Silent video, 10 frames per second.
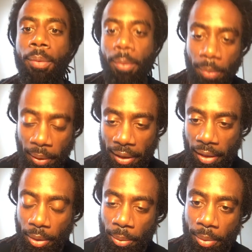working
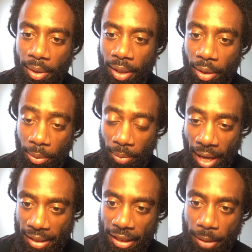through the
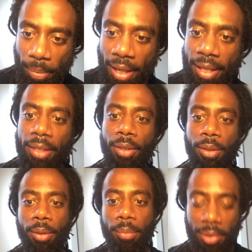thoracic spine
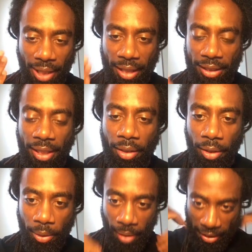or massaging out the
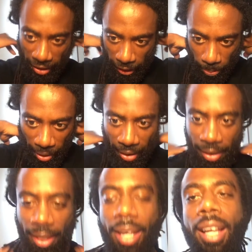thoracic spine,
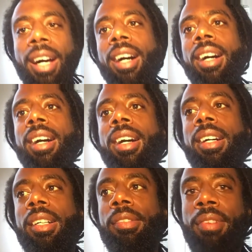
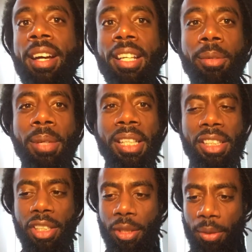finding
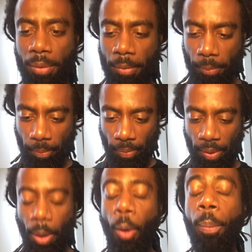ways to
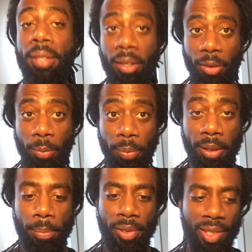open up the
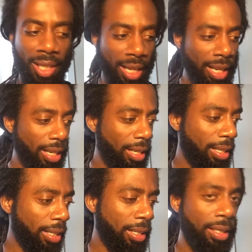ribs
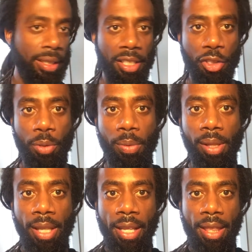and to
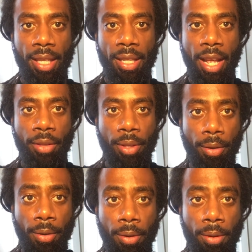lengthen out the
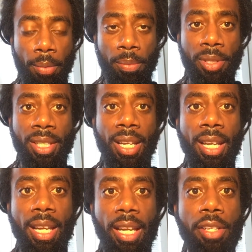arms
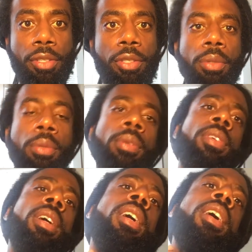and to
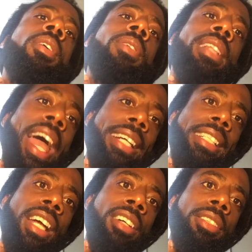relax
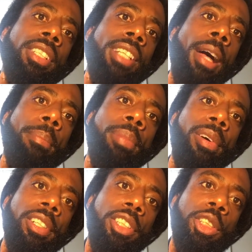out the top
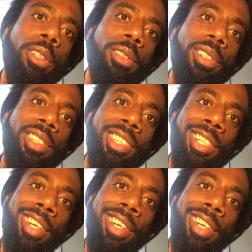part of the shoulders.